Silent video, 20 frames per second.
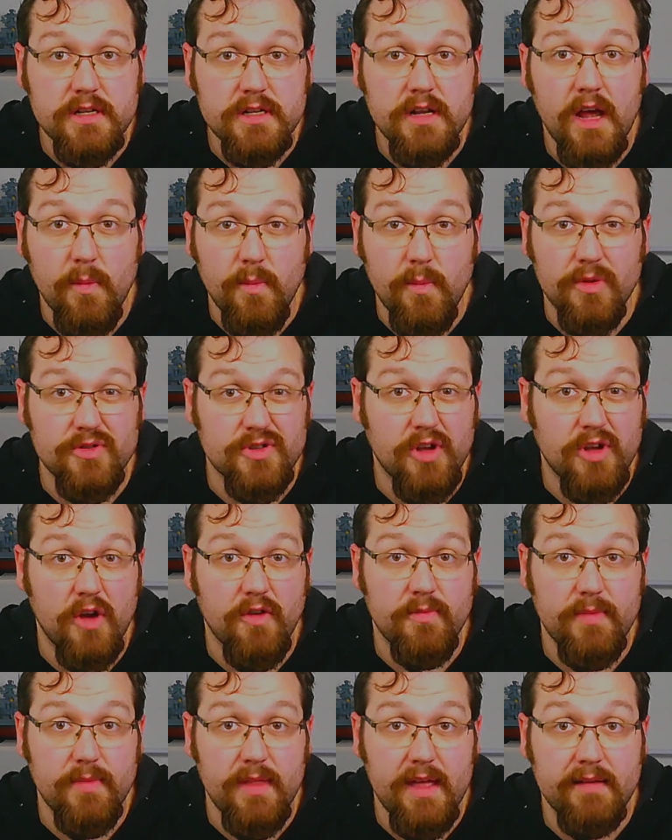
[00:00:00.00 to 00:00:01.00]
and we'll just go
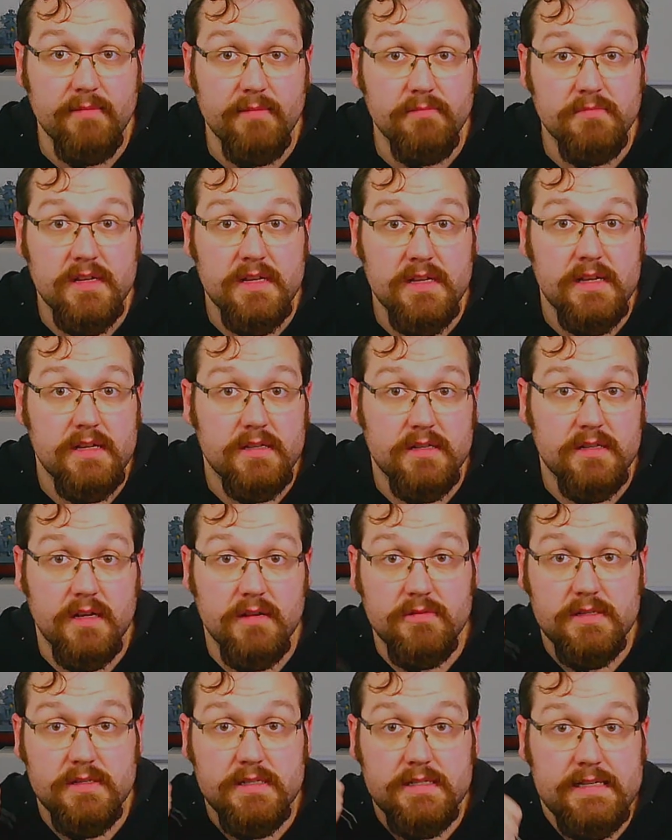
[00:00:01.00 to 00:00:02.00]
from there. So,
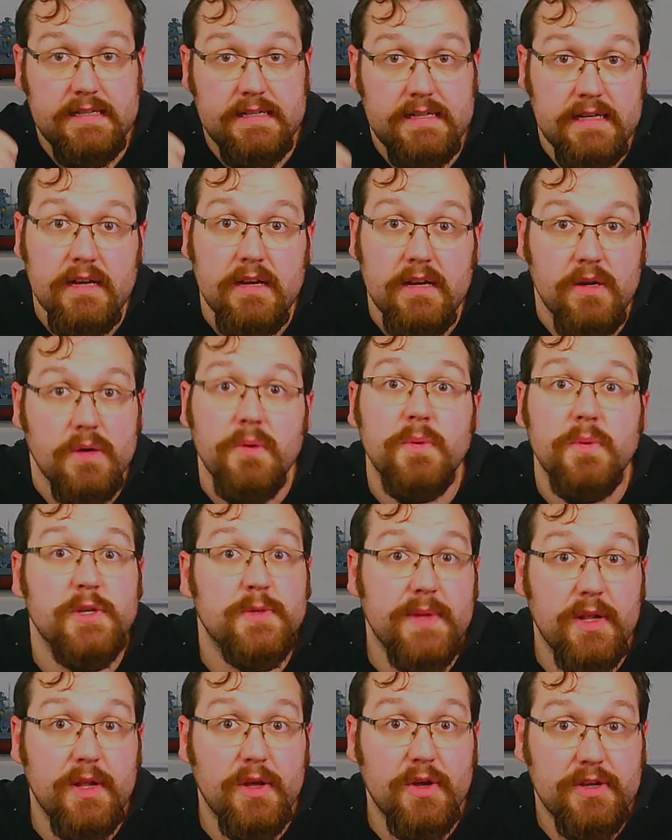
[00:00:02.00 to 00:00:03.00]
wish
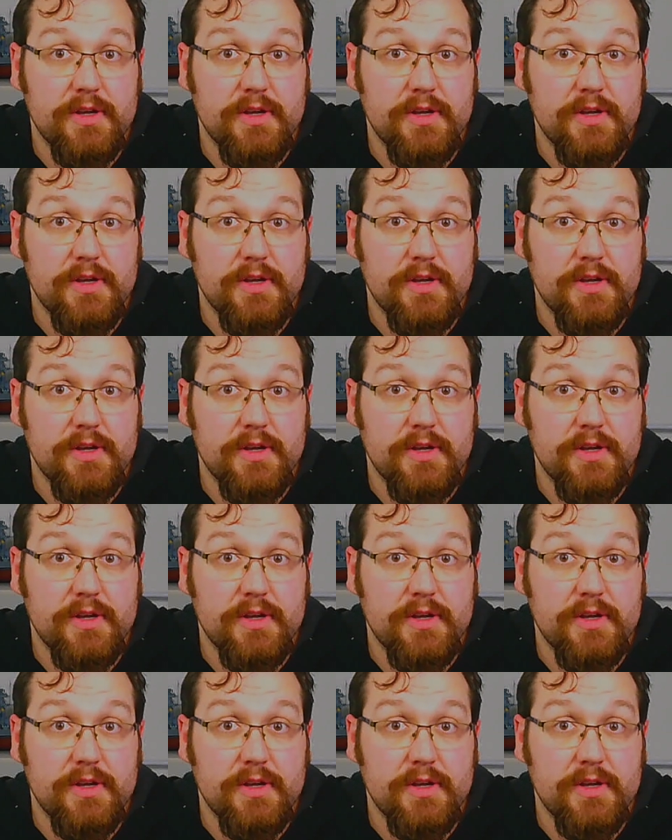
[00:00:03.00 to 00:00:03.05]
me luck.